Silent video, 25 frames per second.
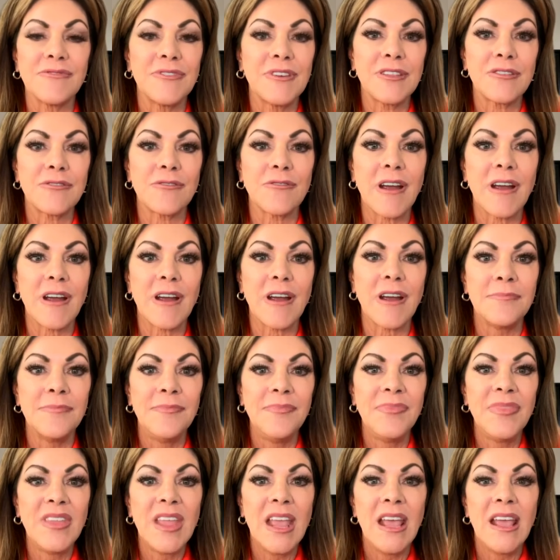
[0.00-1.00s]
fifth grade.
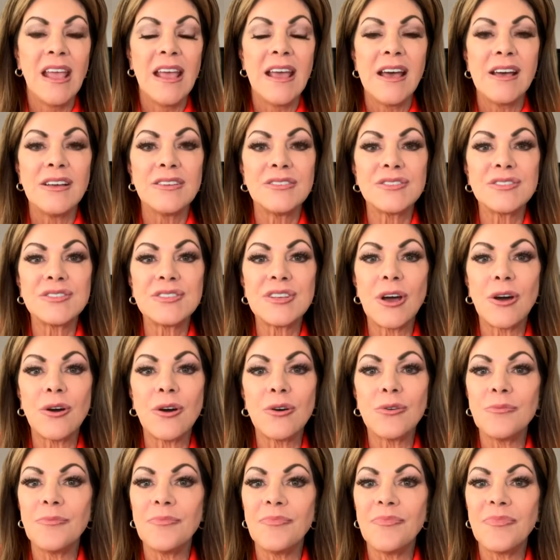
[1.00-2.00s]

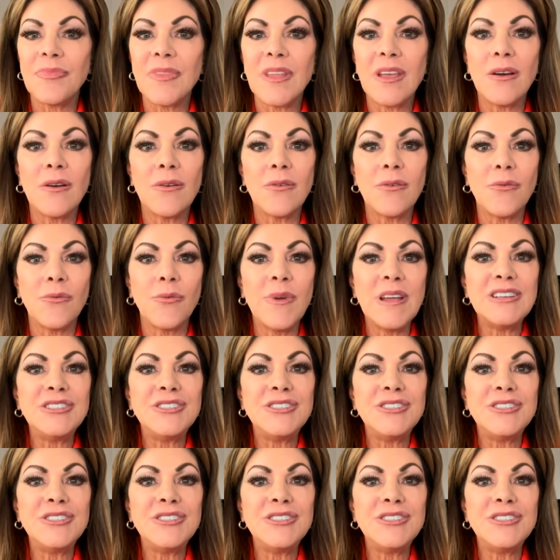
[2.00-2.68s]
So we